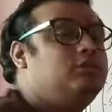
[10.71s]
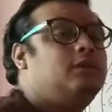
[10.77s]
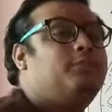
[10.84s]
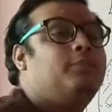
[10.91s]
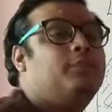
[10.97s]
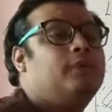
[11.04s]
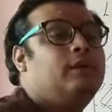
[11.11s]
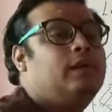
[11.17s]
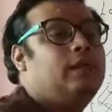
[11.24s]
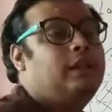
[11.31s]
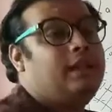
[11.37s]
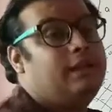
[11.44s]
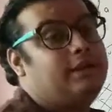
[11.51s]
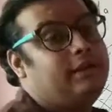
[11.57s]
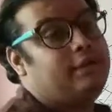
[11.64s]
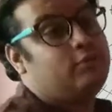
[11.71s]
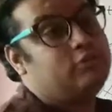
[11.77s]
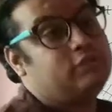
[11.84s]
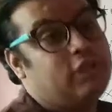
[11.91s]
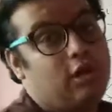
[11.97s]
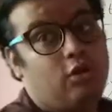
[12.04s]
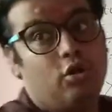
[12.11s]
the
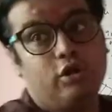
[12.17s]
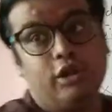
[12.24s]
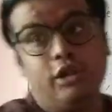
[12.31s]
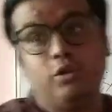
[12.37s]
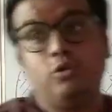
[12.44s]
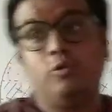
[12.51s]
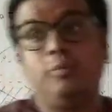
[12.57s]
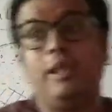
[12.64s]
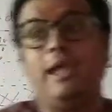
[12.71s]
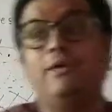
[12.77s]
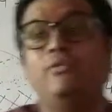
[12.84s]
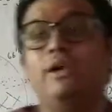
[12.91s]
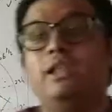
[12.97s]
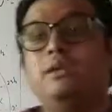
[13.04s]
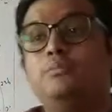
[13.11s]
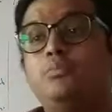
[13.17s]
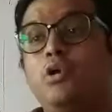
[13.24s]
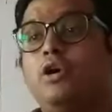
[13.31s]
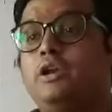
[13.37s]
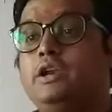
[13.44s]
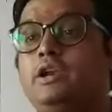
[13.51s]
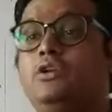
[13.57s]
latitudes and longitude play a very
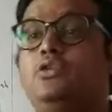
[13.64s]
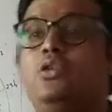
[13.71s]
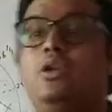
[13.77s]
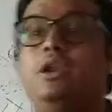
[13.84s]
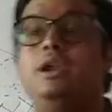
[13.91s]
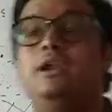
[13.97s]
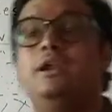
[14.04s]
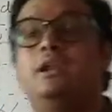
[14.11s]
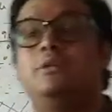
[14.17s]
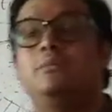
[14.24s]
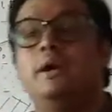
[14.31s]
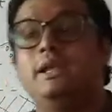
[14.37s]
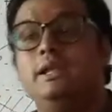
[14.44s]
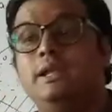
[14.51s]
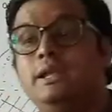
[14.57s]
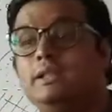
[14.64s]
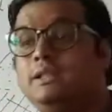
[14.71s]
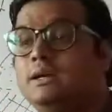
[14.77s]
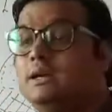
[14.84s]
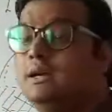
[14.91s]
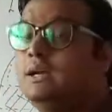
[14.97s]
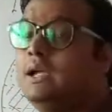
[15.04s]
important role in determining
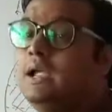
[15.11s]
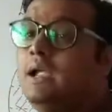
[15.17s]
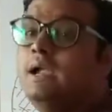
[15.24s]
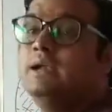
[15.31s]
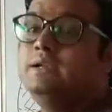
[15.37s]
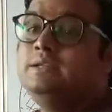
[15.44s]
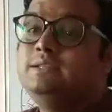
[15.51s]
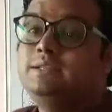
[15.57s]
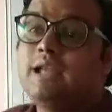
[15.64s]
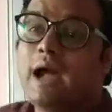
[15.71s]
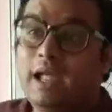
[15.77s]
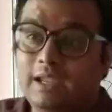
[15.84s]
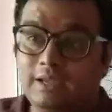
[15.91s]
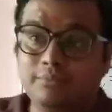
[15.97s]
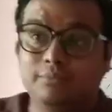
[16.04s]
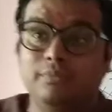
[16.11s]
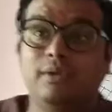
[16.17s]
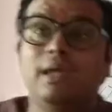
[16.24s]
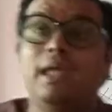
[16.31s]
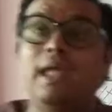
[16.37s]
the time,